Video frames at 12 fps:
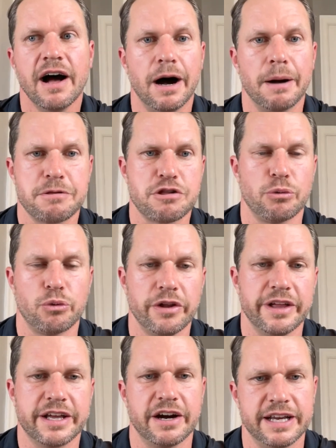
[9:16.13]
So
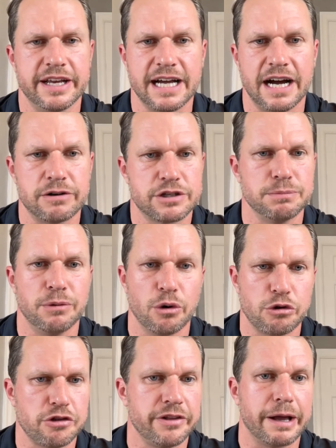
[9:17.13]
really cutting down to
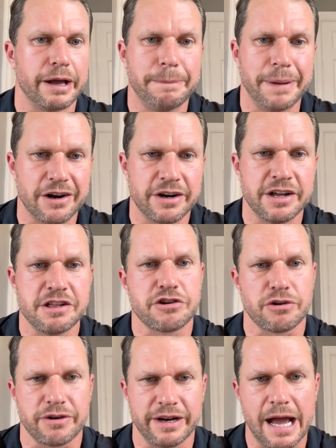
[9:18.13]
mostly like berries,
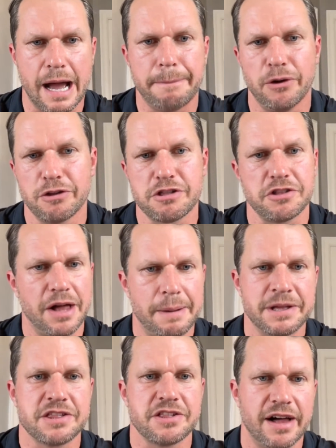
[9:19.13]
green apples,
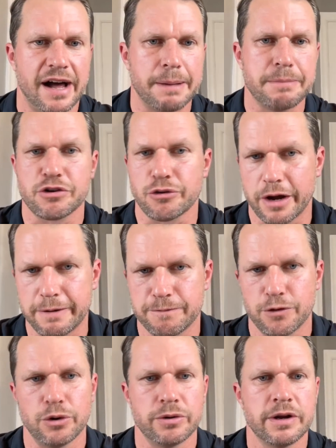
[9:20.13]
lemons, limes,
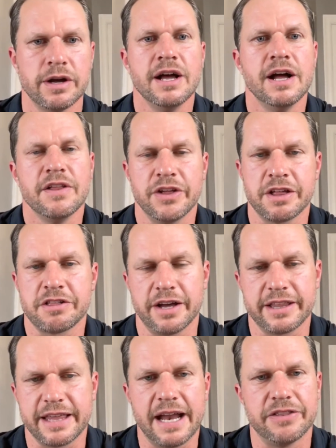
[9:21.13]
grapefruit, things like
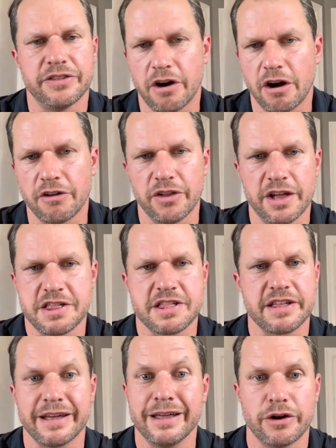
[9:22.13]
that. And there are lists
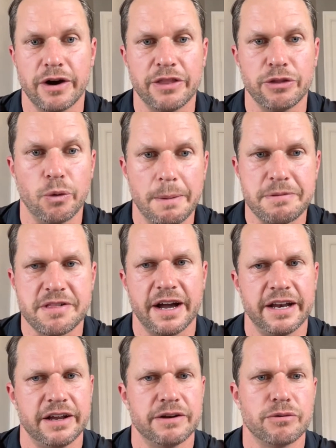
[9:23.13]
either on the website
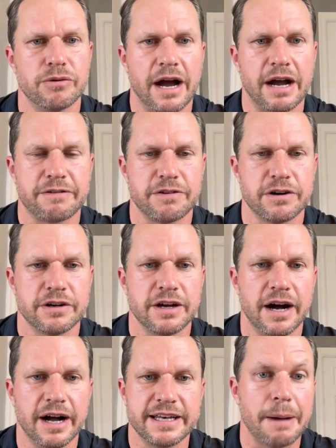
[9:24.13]
at
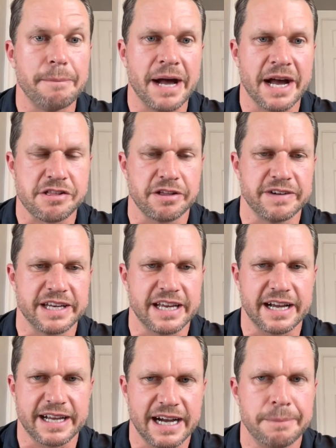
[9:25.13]

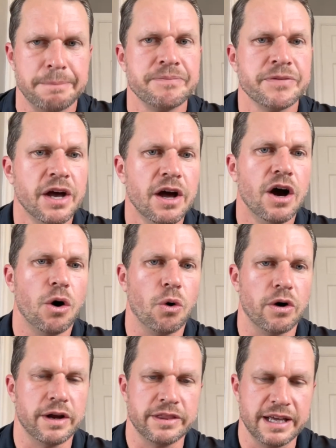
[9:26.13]
rockford.maxliving.com or
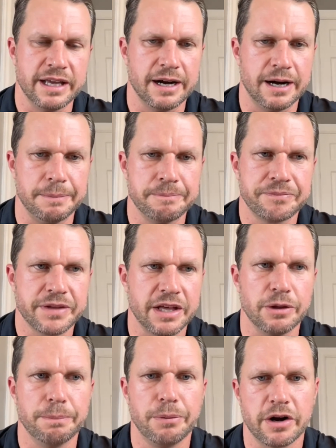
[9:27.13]
in
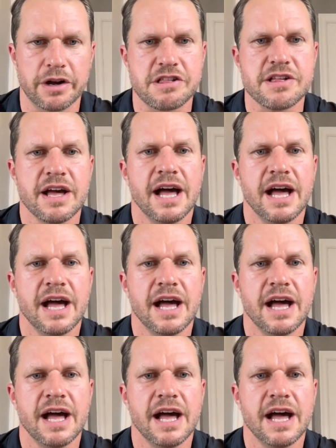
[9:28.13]
the books.